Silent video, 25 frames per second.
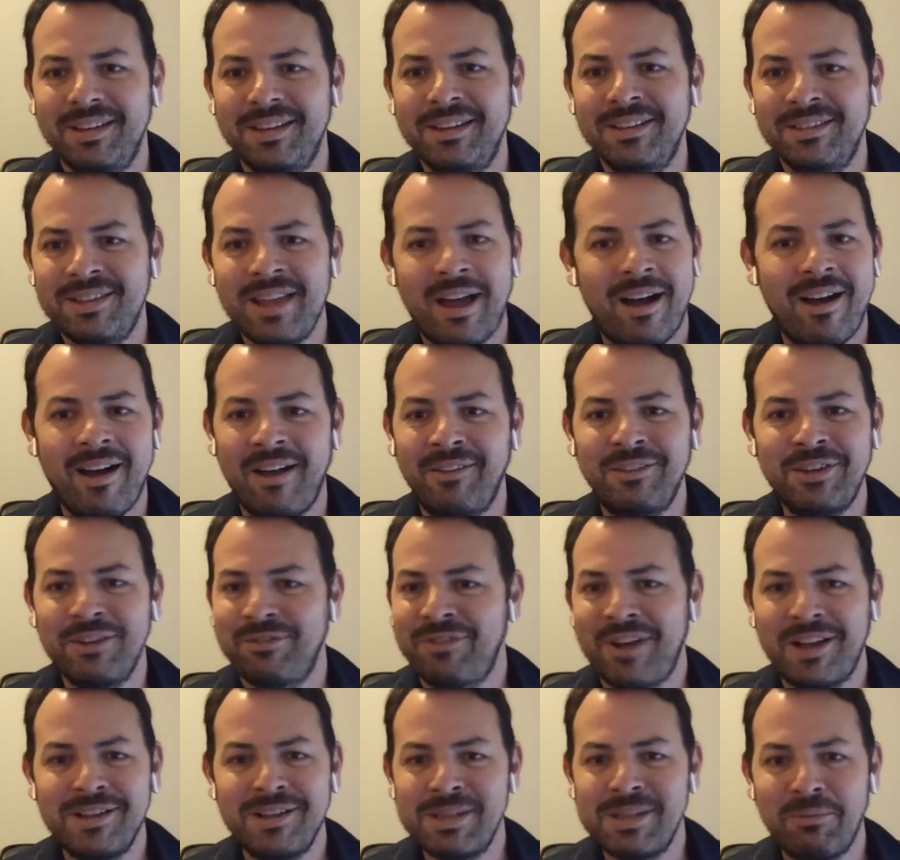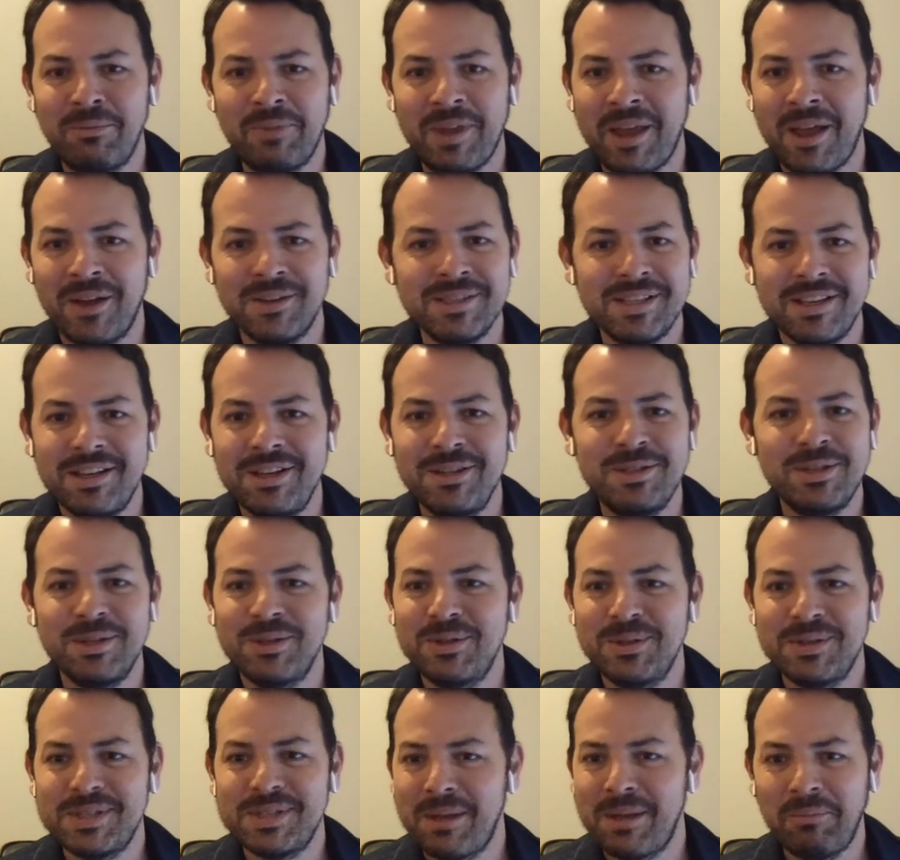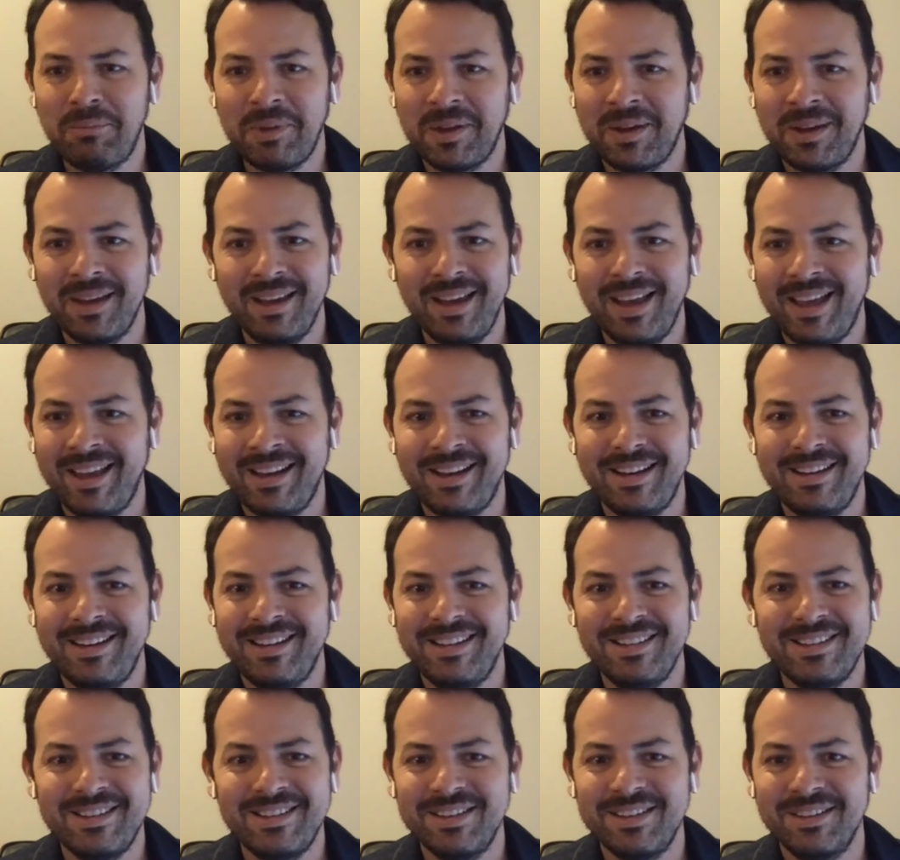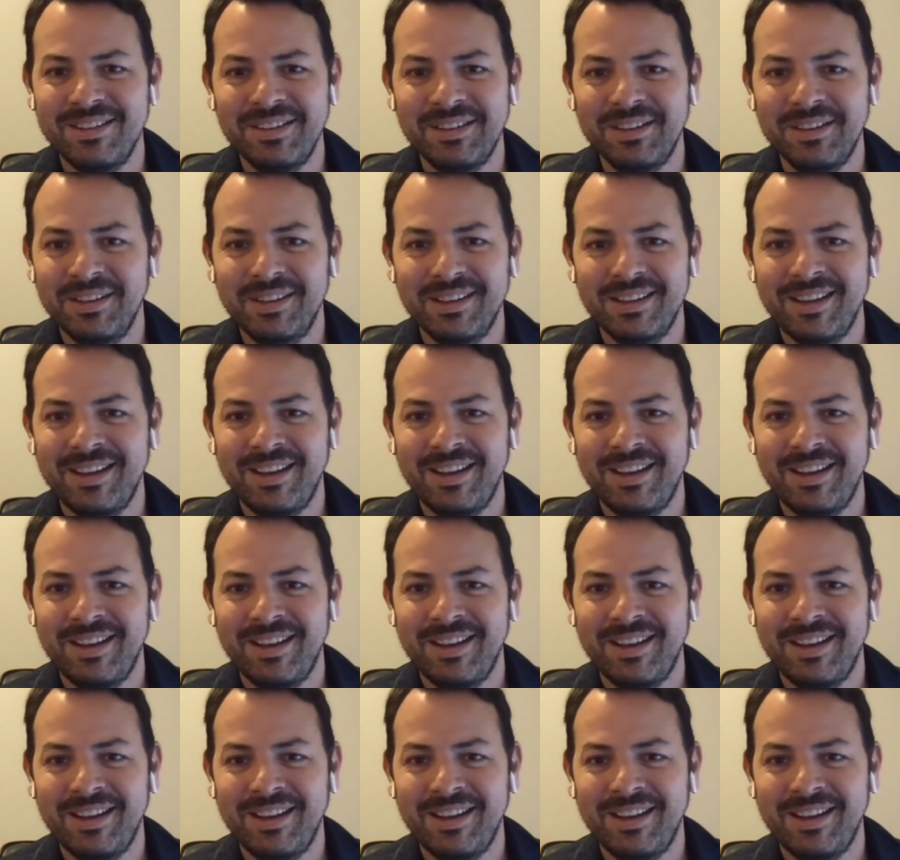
So I have to find something else. I need to do something, and I need to,